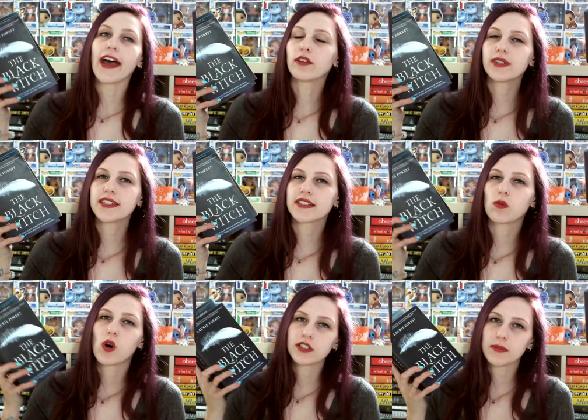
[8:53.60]
Elloren
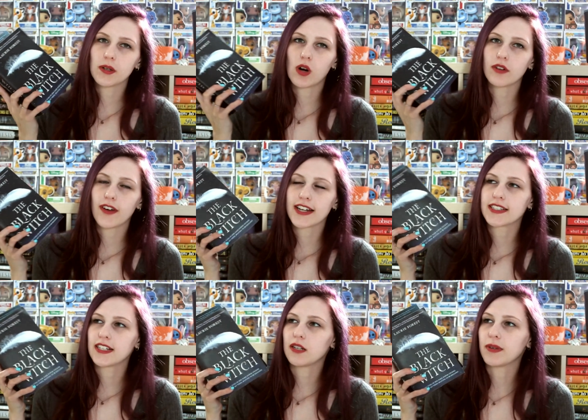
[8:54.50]
doesn't want to be wand
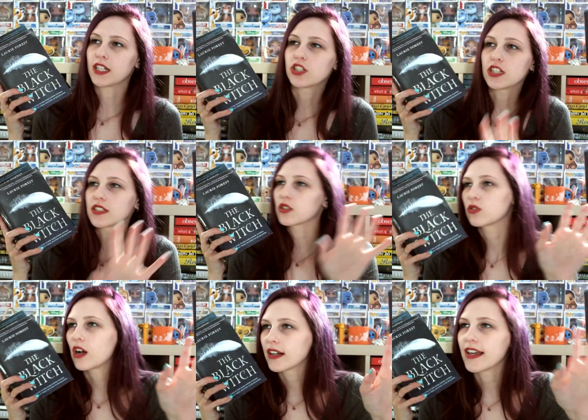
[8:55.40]
fasted because she is a
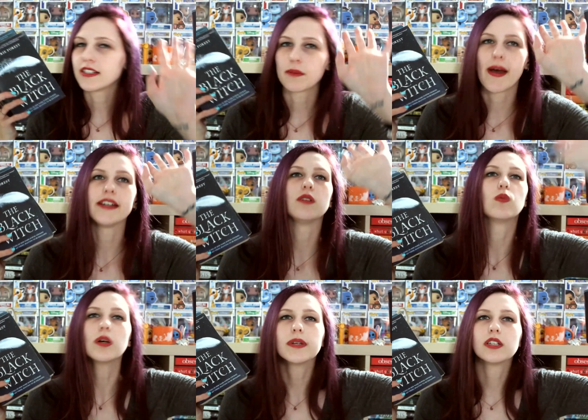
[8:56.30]
strong independent
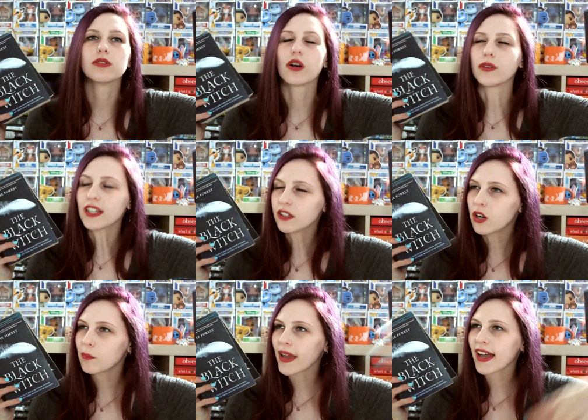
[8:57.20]
woman who don't need
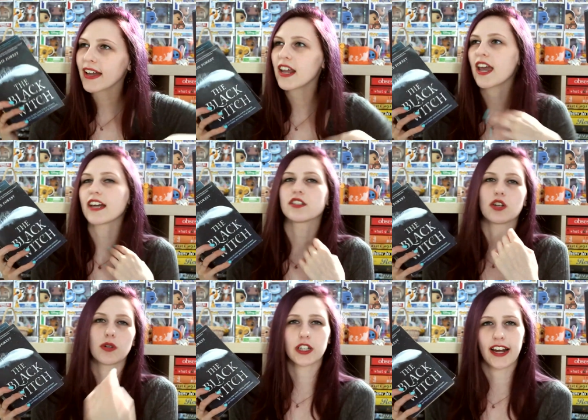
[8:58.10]
no man and
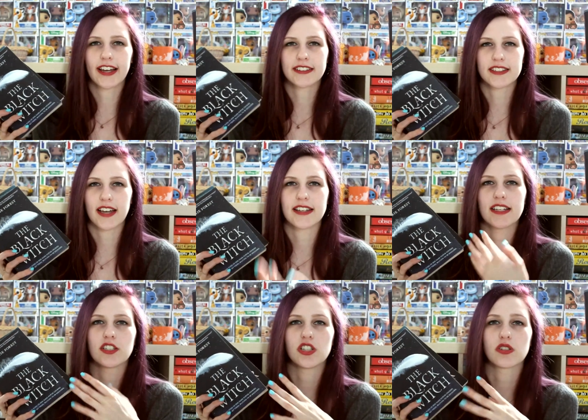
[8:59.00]
so her aunt decides
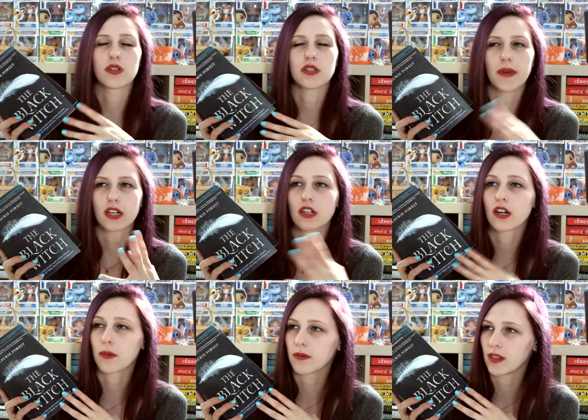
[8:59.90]
that she's going to make
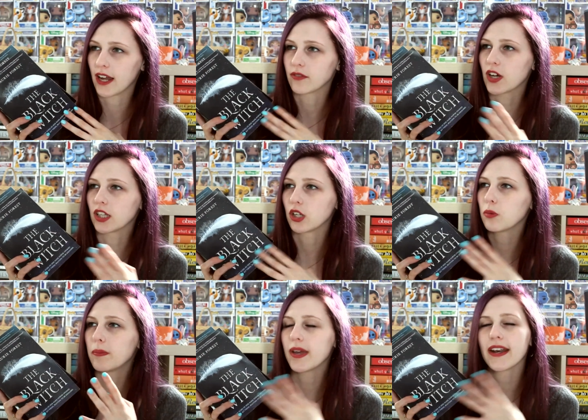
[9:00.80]
her life a little
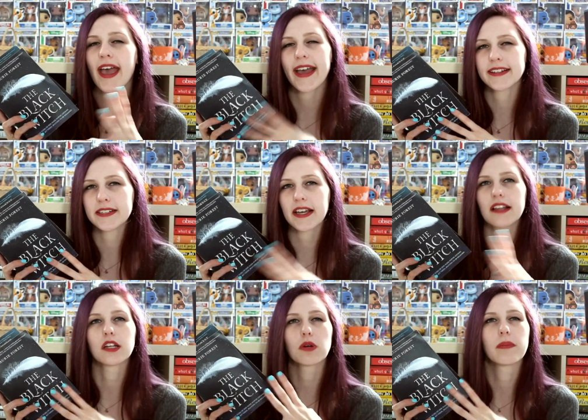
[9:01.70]
bit hectic, a
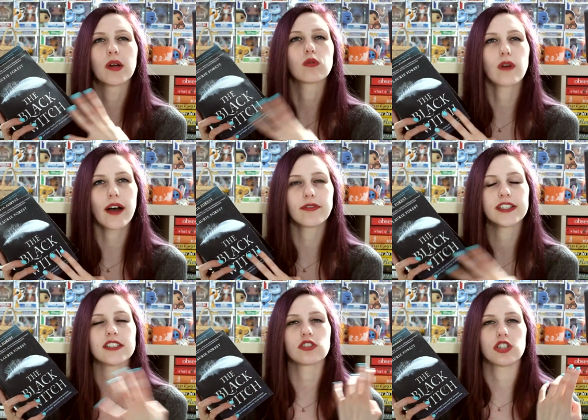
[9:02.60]
little bit rough
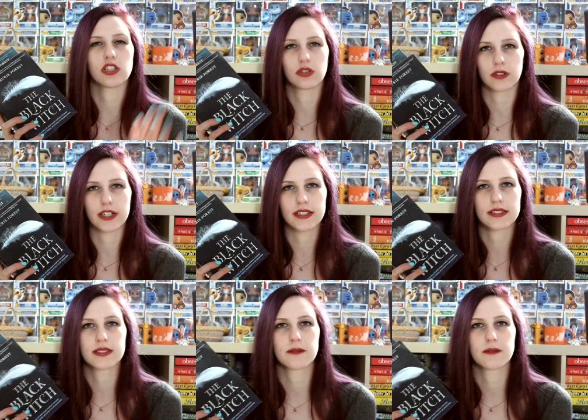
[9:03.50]
until she agrees.